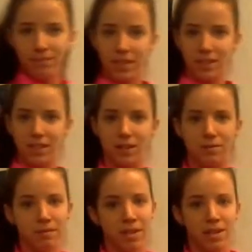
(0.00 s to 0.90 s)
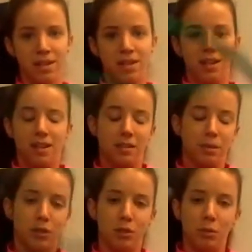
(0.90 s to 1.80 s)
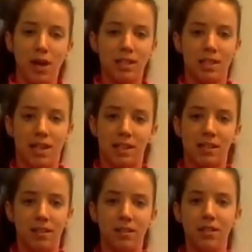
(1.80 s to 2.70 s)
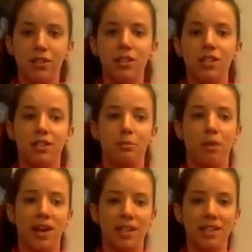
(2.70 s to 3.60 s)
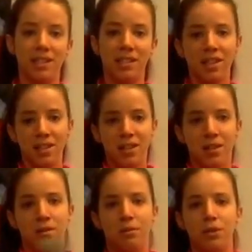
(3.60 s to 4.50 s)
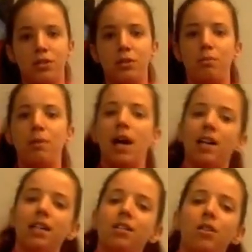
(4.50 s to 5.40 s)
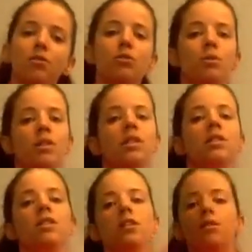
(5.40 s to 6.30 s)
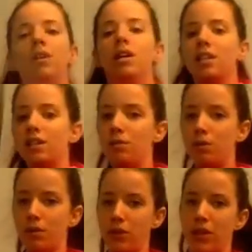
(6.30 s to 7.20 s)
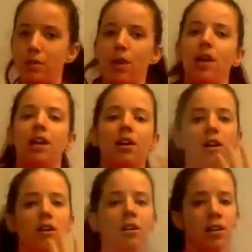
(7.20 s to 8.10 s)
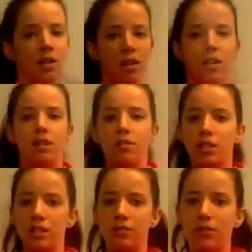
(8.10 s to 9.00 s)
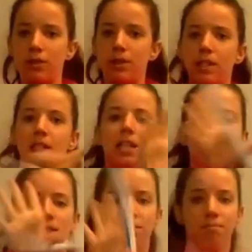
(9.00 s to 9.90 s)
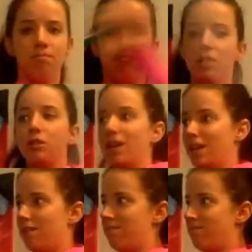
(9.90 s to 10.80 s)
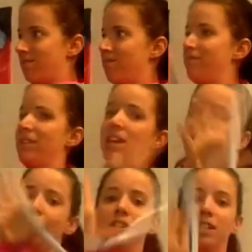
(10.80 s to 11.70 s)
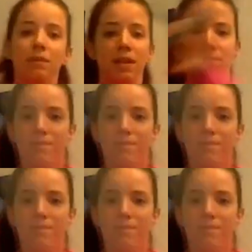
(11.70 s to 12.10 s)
So, and that's because you practice a lot. So this just takes practice. Once your body knows what to do, you won't think about it at all. It'll just fluidly do it. Trust me.